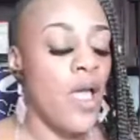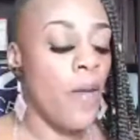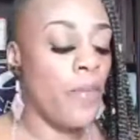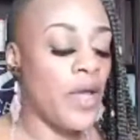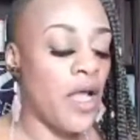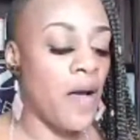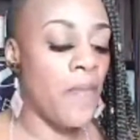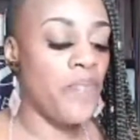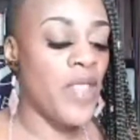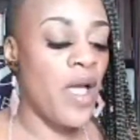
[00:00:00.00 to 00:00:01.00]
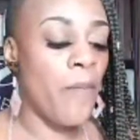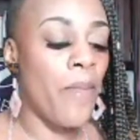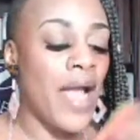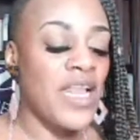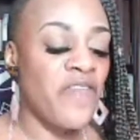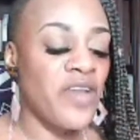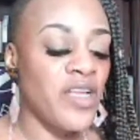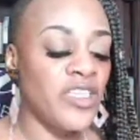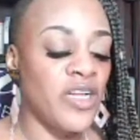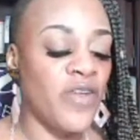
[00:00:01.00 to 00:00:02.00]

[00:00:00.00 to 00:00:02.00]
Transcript: But my definition of